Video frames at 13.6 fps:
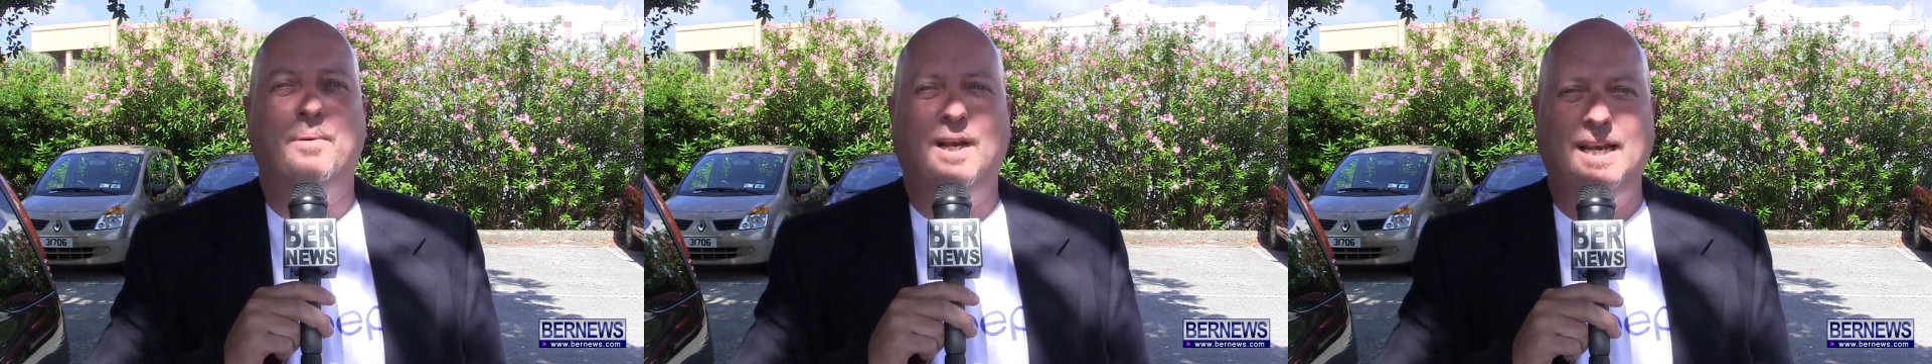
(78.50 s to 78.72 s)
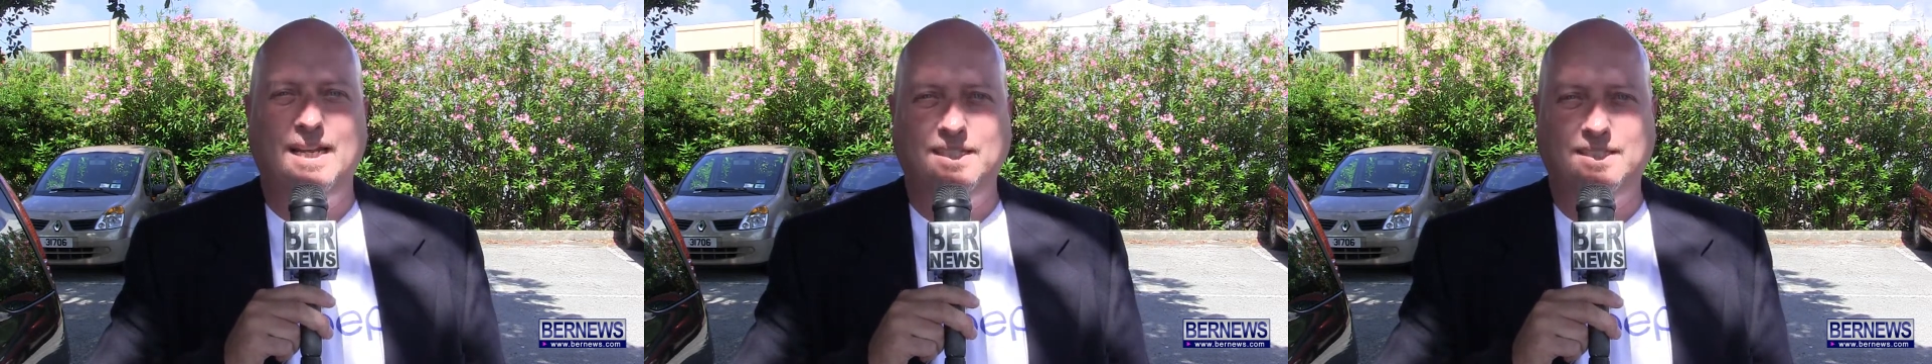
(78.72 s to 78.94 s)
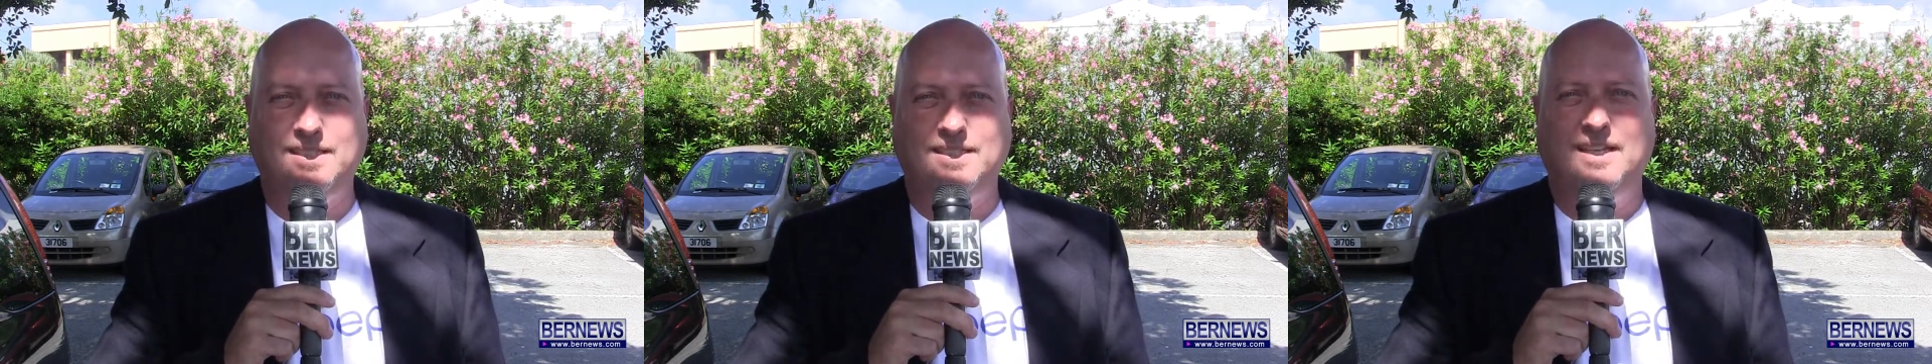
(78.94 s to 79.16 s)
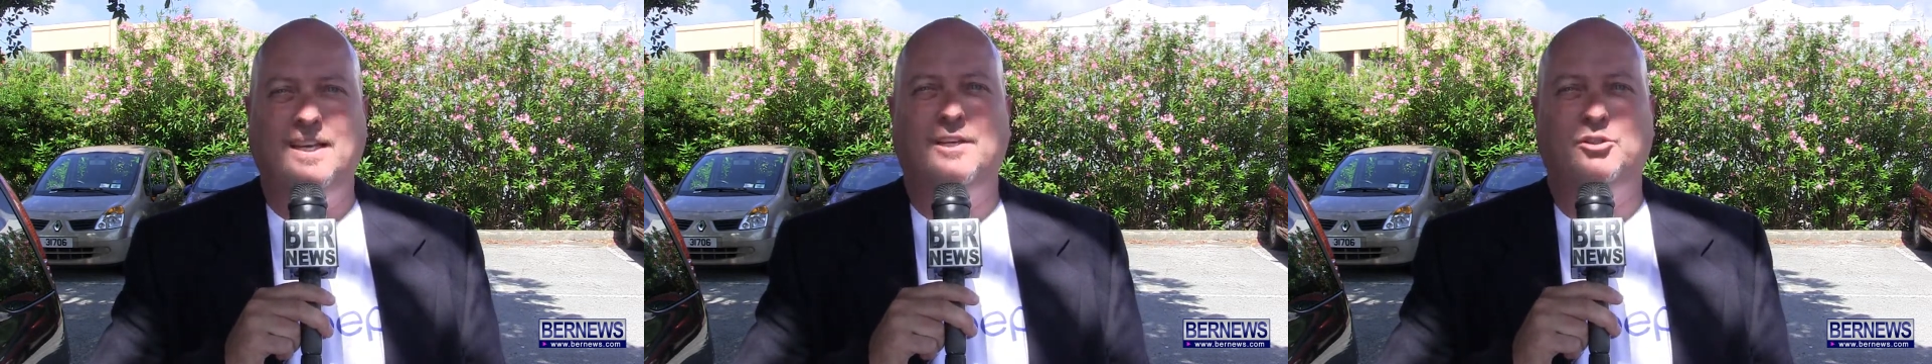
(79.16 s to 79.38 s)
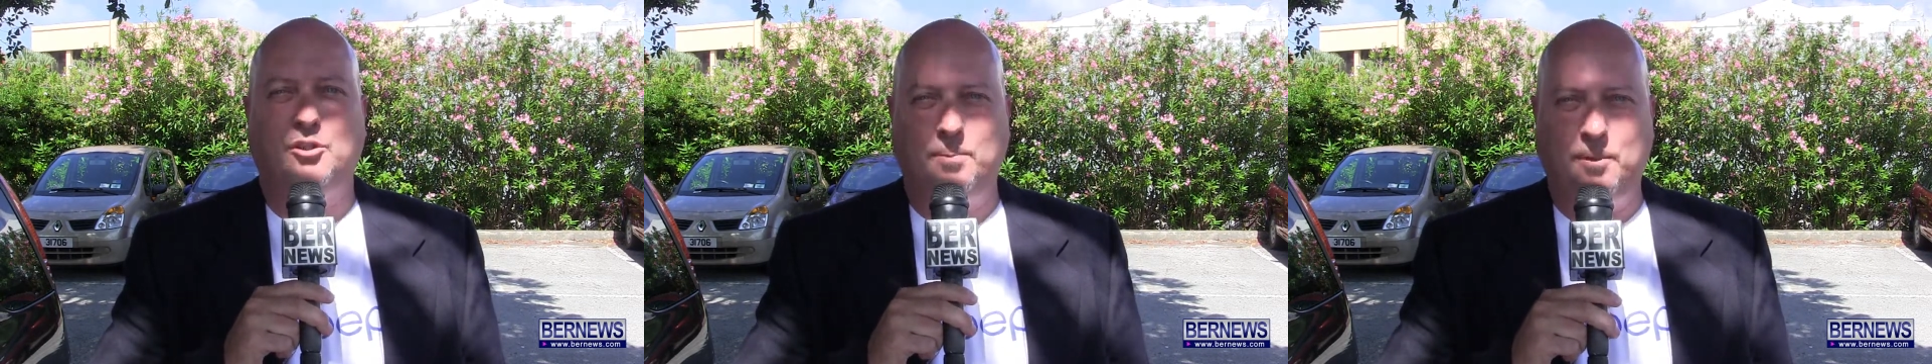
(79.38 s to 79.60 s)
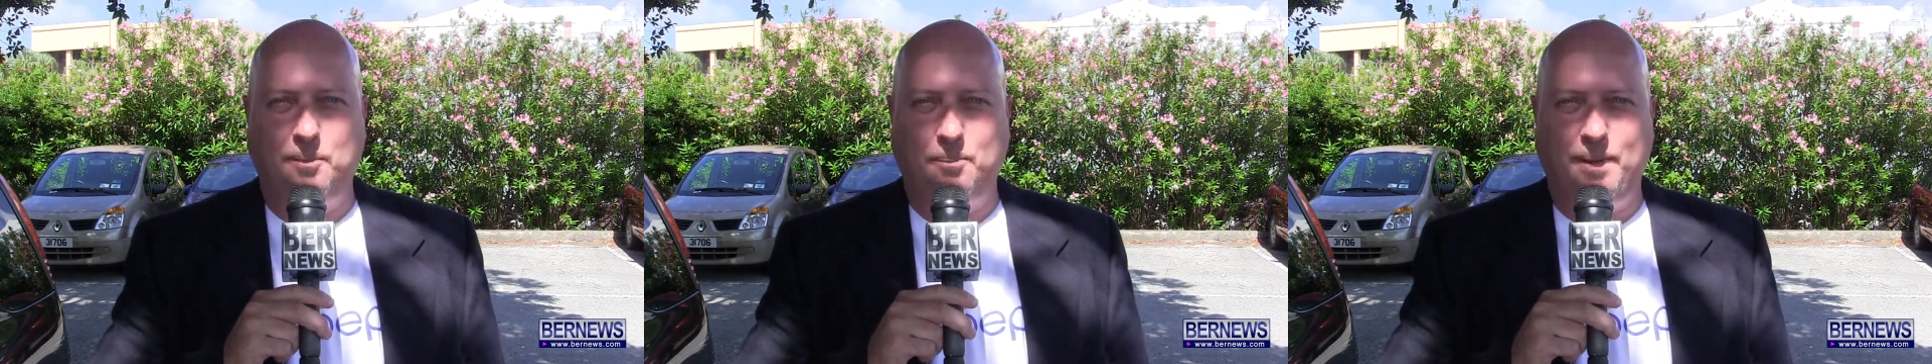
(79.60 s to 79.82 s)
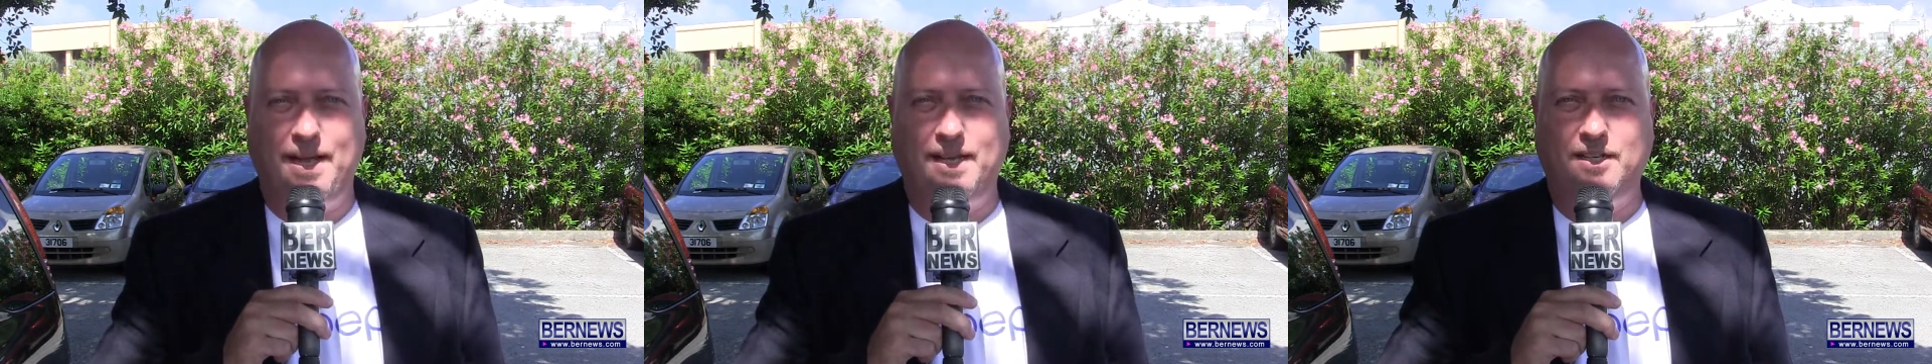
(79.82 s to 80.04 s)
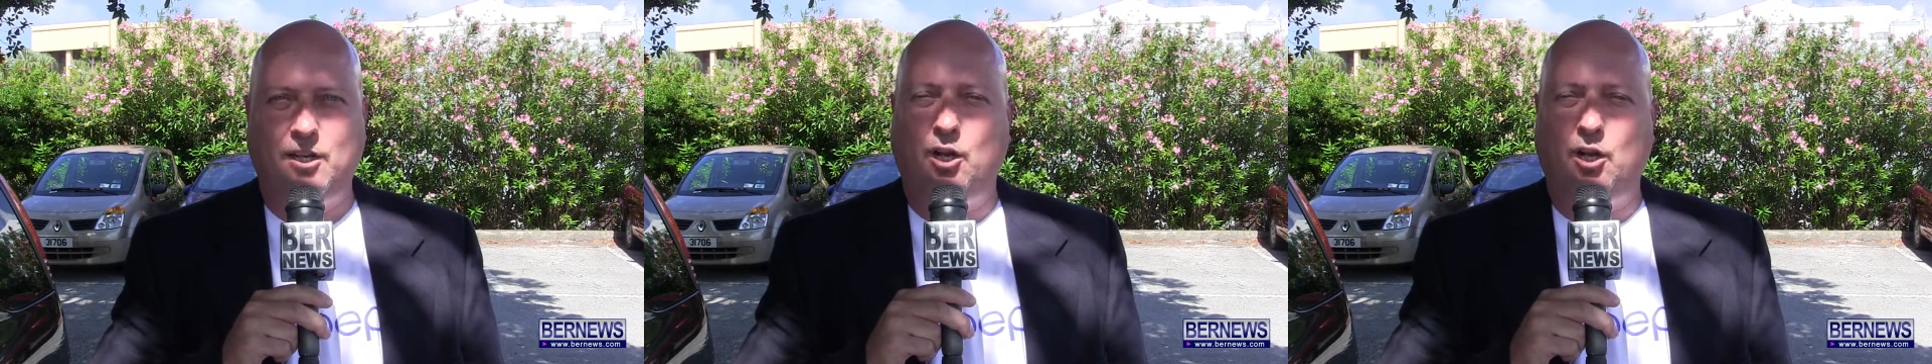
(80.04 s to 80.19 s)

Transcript: police tribute band